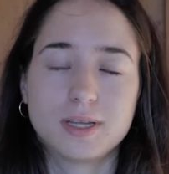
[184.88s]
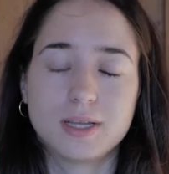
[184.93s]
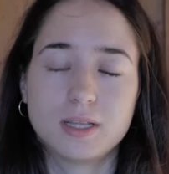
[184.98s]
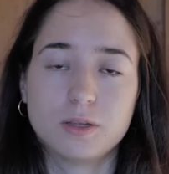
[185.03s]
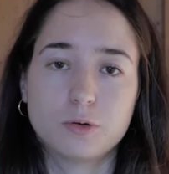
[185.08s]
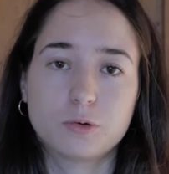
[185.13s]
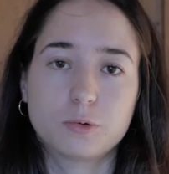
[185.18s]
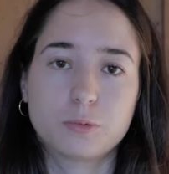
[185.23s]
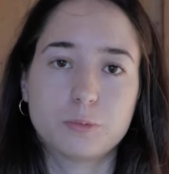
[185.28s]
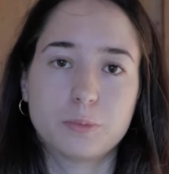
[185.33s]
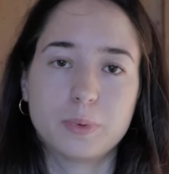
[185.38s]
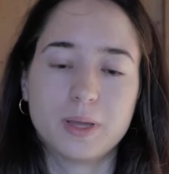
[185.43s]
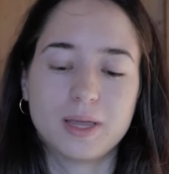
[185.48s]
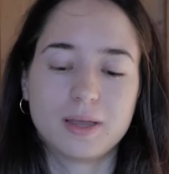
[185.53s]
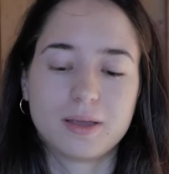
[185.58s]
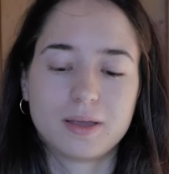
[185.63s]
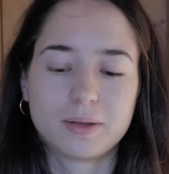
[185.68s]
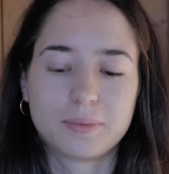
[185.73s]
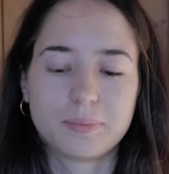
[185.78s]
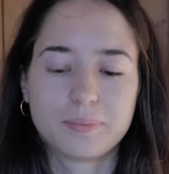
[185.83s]
in your
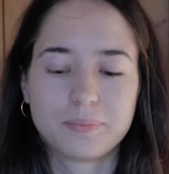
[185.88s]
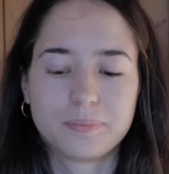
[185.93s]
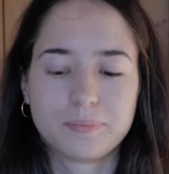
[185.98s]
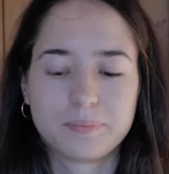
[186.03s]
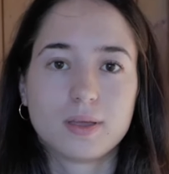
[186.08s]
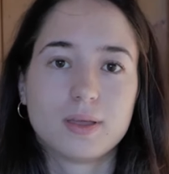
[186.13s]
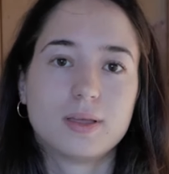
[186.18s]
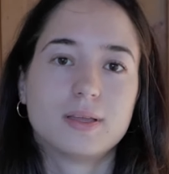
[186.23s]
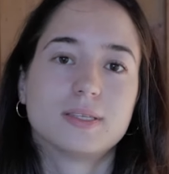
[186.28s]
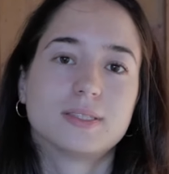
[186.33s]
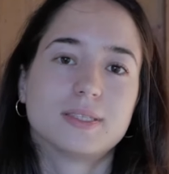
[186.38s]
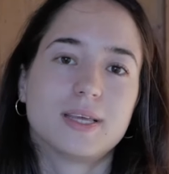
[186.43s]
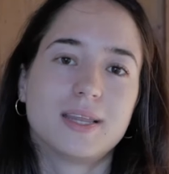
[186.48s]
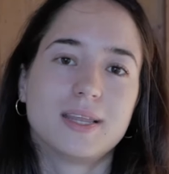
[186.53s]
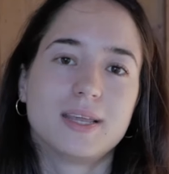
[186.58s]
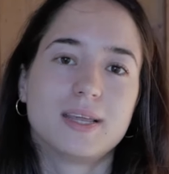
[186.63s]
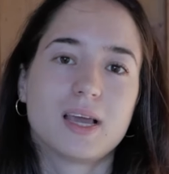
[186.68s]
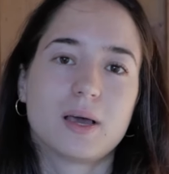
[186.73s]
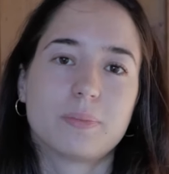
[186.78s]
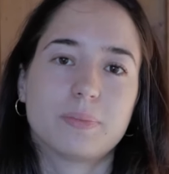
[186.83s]
week.
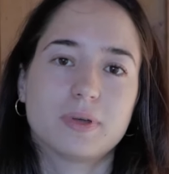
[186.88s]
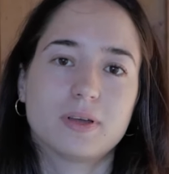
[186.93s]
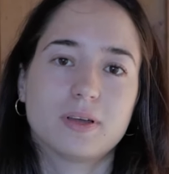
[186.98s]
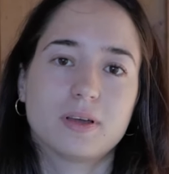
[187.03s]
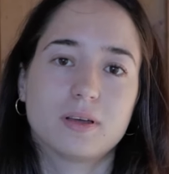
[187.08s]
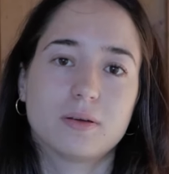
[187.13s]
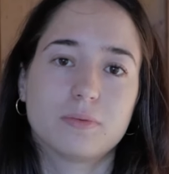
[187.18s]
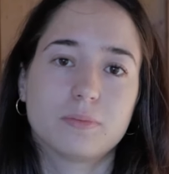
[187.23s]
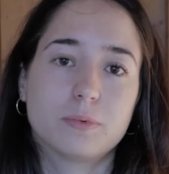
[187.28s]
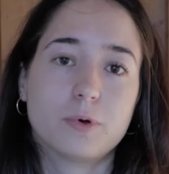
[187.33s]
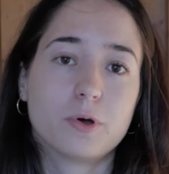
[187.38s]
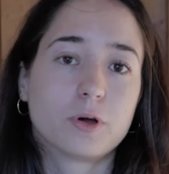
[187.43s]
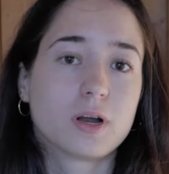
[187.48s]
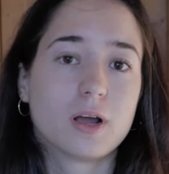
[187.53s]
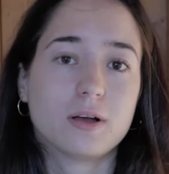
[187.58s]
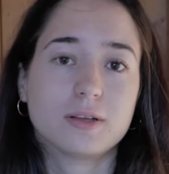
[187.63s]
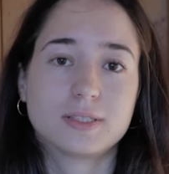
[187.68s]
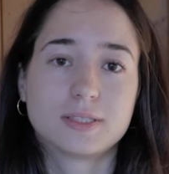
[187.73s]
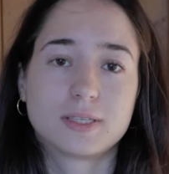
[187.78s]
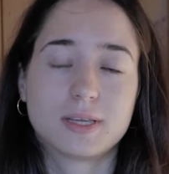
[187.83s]
Setting up a
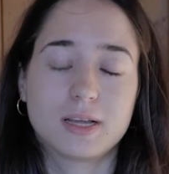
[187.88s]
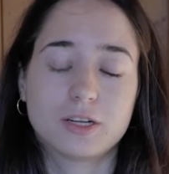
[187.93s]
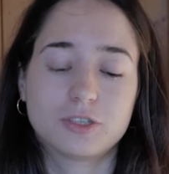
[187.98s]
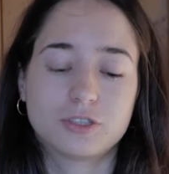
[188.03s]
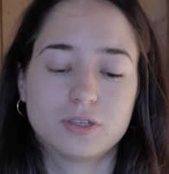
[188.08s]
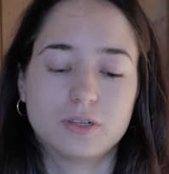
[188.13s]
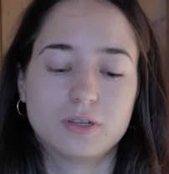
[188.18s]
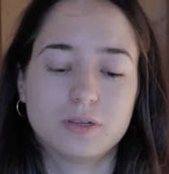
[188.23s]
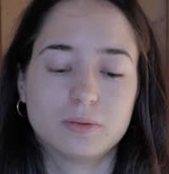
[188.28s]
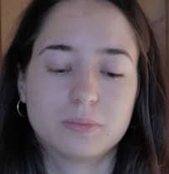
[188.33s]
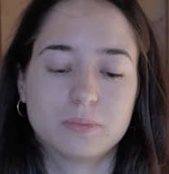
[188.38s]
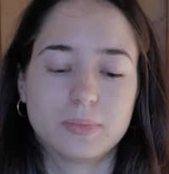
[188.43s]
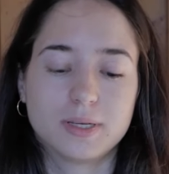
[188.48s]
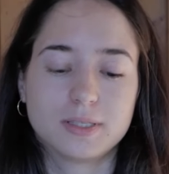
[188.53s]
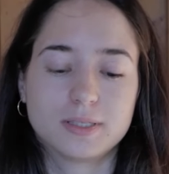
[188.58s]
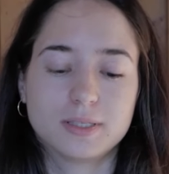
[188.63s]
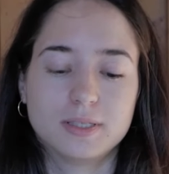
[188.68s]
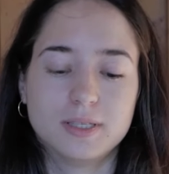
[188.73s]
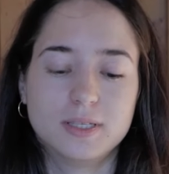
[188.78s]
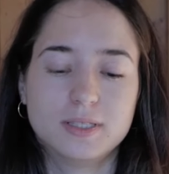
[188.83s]
workout schedule
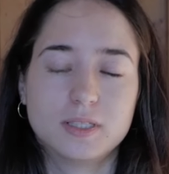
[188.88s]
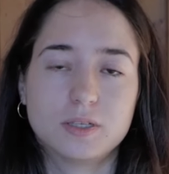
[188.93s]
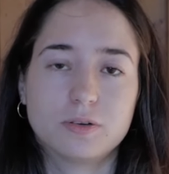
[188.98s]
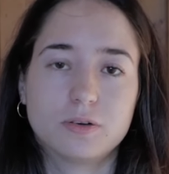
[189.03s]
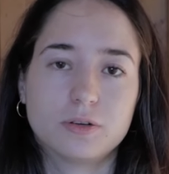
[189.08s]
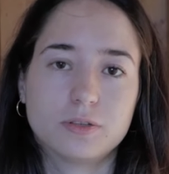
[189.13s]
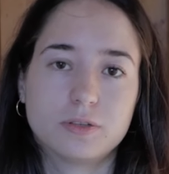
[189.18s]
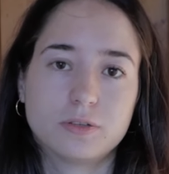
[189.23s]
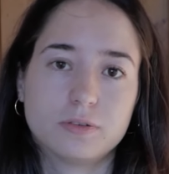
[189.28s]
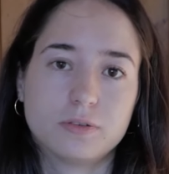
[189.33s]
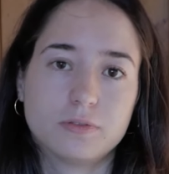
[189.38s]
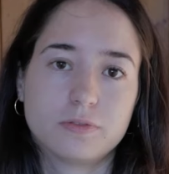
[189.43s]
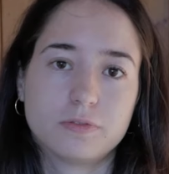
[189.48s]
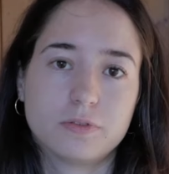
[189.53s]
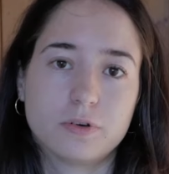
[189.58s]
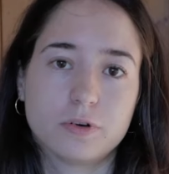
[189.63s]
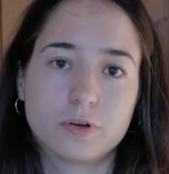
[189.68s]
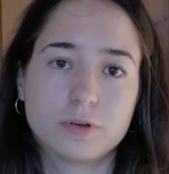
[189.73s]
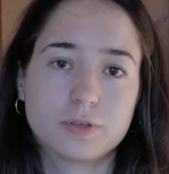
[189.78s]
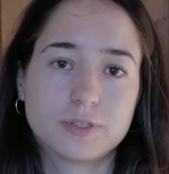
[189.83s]
makes it easier
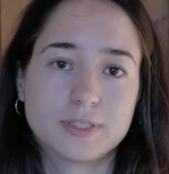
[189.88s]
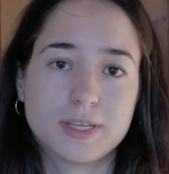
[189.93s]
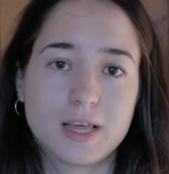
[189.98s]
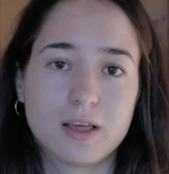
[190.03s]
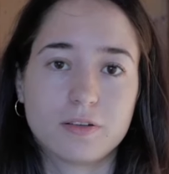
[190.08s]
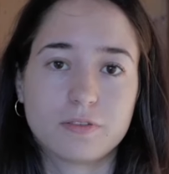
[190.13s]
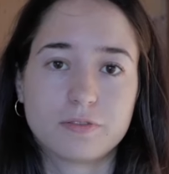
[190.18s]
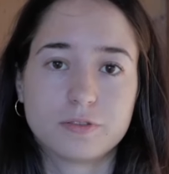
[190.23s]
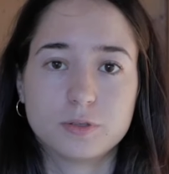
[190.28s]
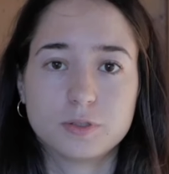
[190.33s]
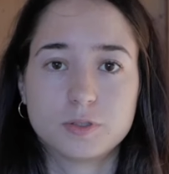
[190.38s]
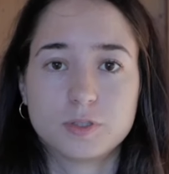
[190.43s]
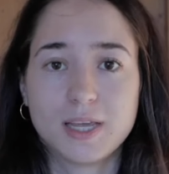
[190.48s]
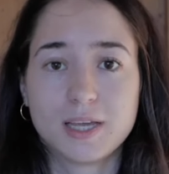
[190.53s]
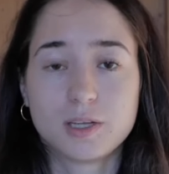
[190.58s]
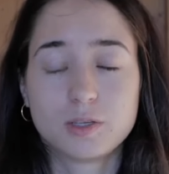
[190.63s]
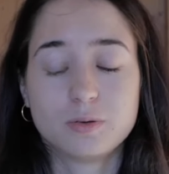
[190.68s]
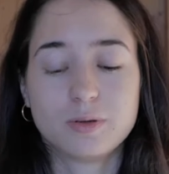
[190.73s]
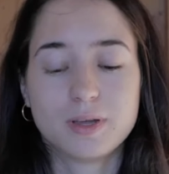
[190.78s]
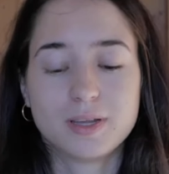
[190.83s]
for yourself to
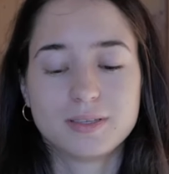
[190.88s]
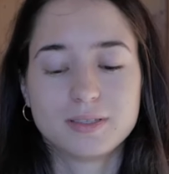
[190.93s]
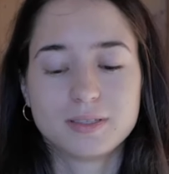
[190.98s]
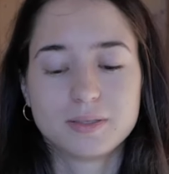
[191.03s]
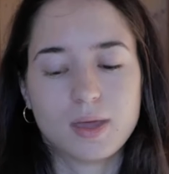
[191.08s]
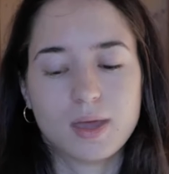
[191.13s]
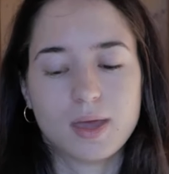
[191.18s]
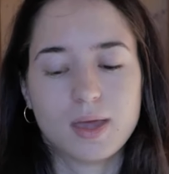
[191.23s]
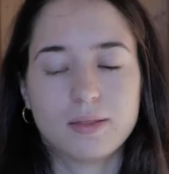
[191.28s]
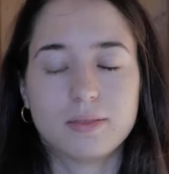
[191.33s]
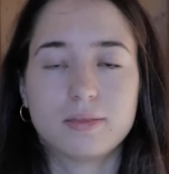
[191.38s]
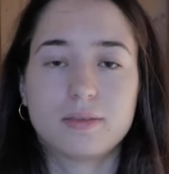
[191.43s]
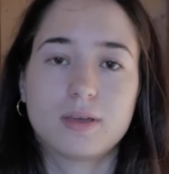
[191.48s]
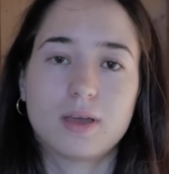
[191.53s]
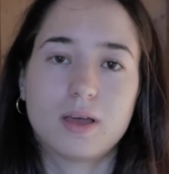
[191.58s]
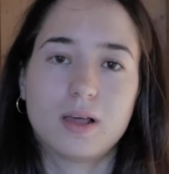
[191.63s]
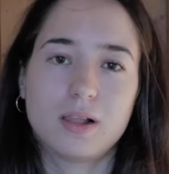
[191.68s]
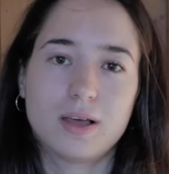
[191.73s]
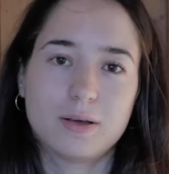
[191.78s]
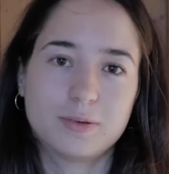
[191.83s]
stick to it and
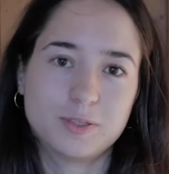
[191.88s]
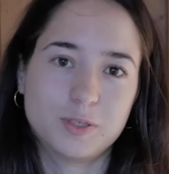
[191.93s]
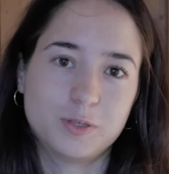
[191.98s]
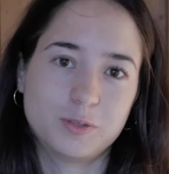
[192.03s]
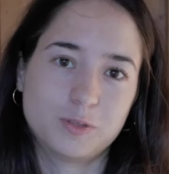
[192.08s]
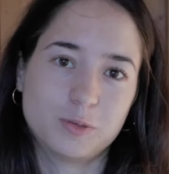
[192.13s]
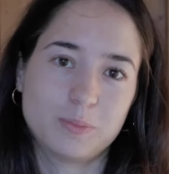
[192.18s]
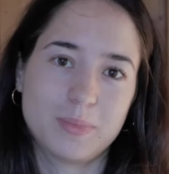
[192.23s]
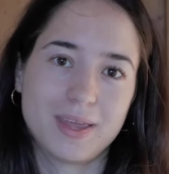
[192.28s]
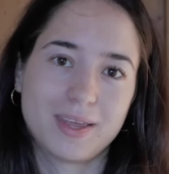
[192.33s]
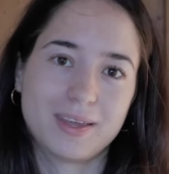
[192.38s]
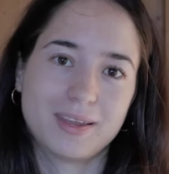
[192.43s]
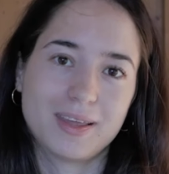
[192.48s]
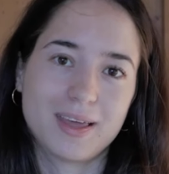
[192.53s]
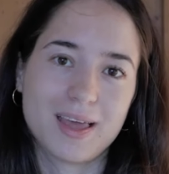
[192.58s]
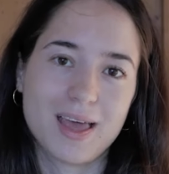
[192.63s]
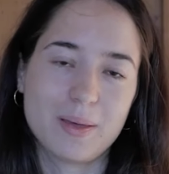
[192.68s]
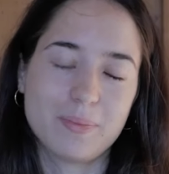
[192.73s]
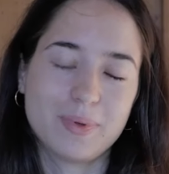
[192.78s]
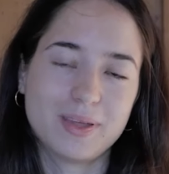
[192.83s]
allows you to make it a
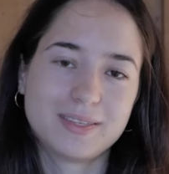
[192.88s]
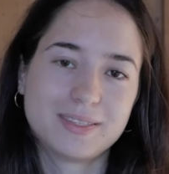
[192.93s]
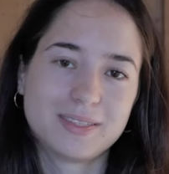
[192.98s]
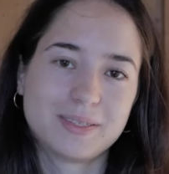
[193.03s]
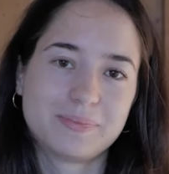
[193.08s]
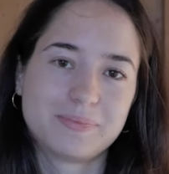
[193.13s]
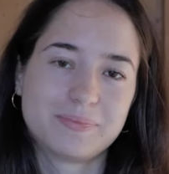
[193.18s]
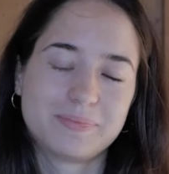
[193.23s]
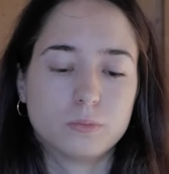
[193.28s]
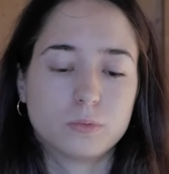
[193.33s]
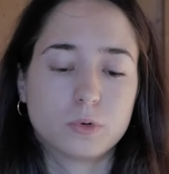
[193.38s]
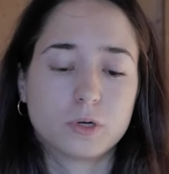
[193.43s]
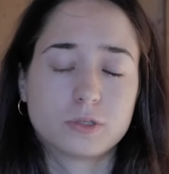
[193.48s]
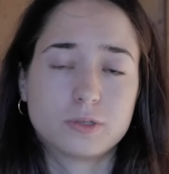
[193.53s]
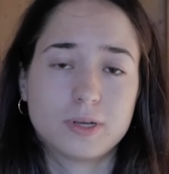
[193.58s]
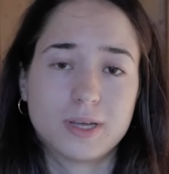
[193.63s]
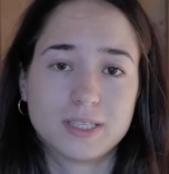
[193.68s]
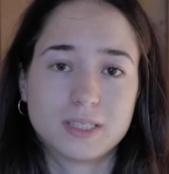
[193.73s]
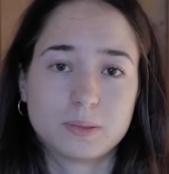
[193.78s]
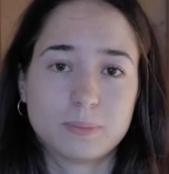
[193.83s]
habit. What
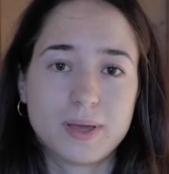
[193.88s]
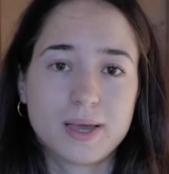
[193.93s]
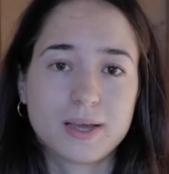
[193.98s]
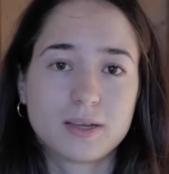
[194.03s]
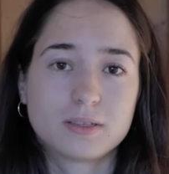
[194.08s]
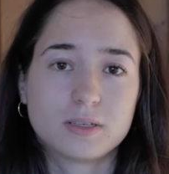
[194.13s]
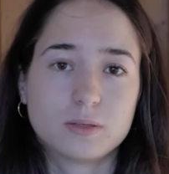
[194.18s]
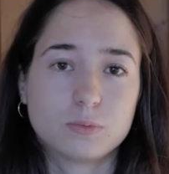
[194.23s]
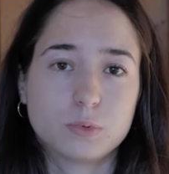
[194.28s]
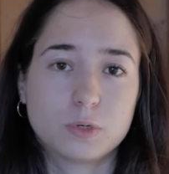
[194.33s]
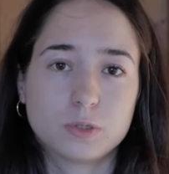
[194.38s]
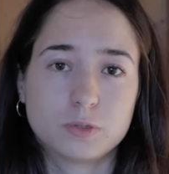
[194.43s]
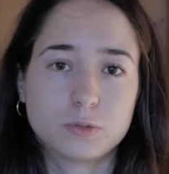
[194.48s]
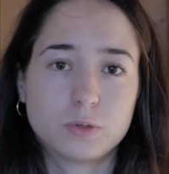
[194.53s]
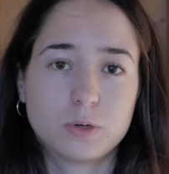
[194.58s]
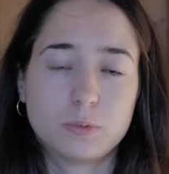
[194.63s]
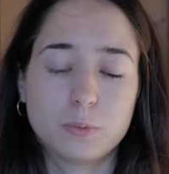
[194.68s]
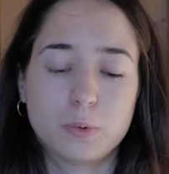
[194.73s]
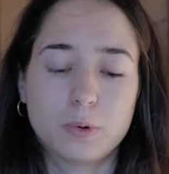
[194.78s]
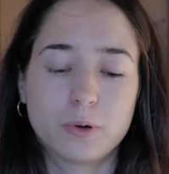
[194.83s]
to expect and what
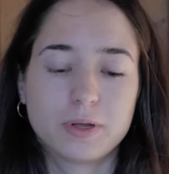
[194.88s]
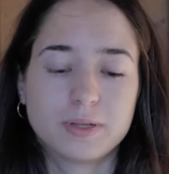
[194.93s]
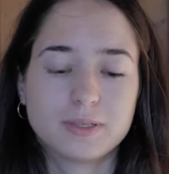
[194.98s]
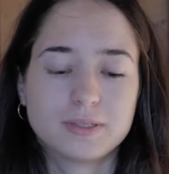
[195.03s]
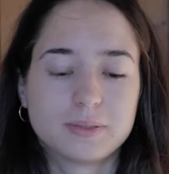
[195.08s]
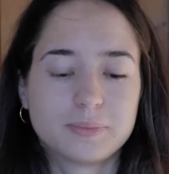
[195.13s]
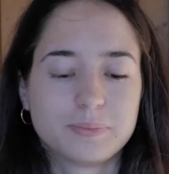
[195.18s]
to avoid.